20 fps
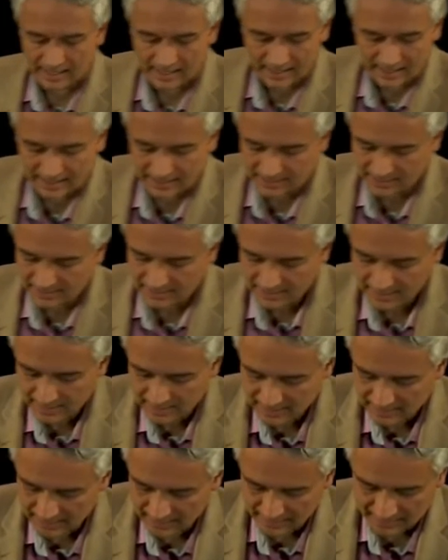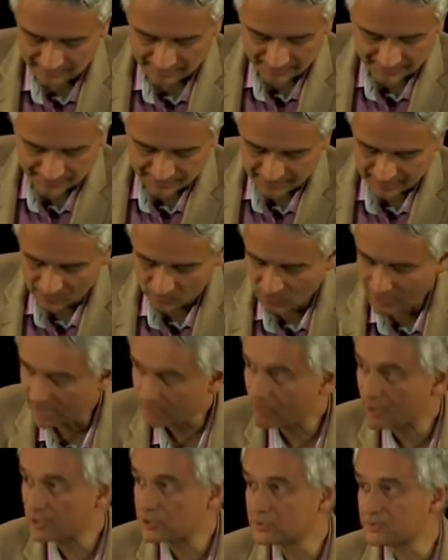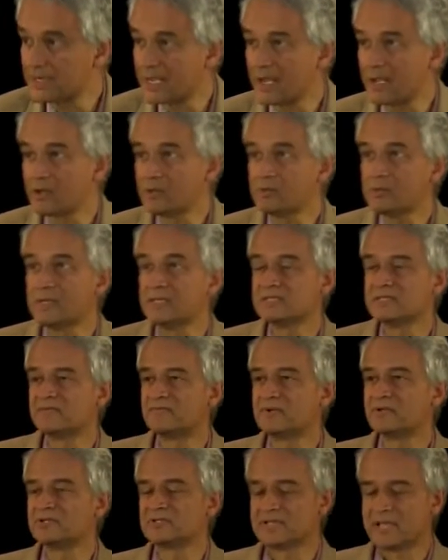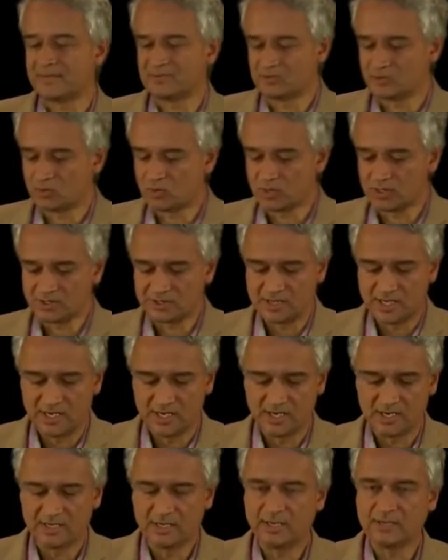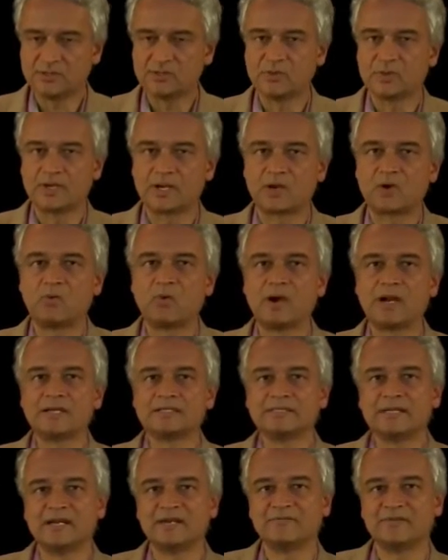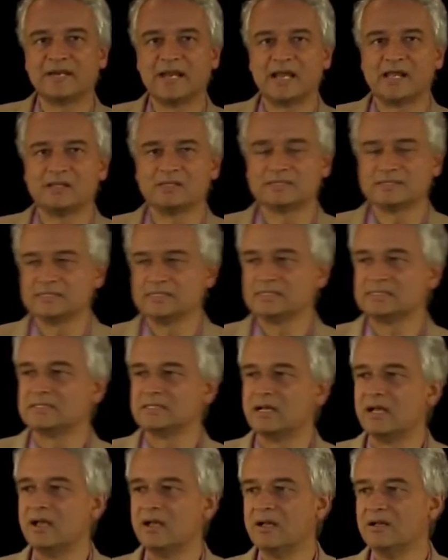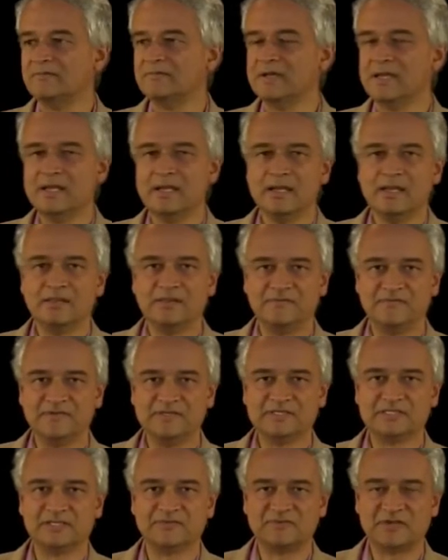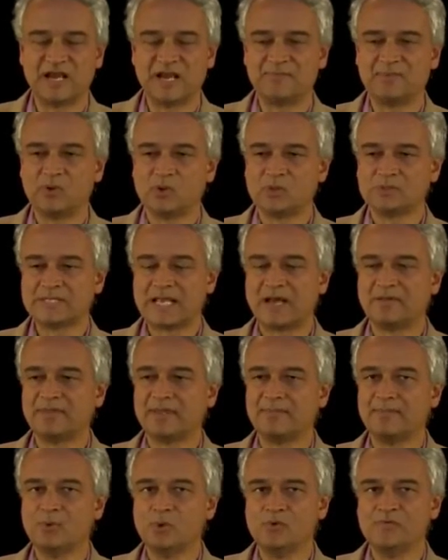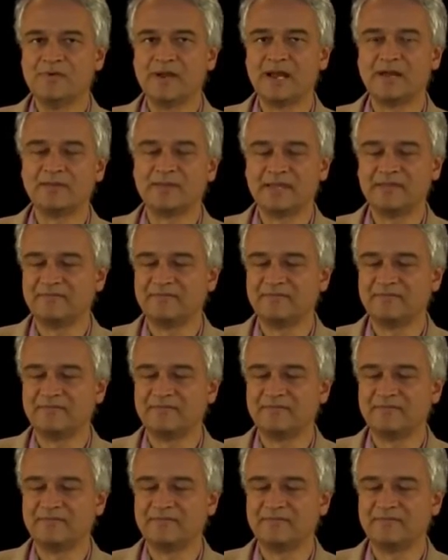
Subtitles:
And what I want to do now, as the first step towards doing a quantitative analysis of the physics of dipoles, how they move,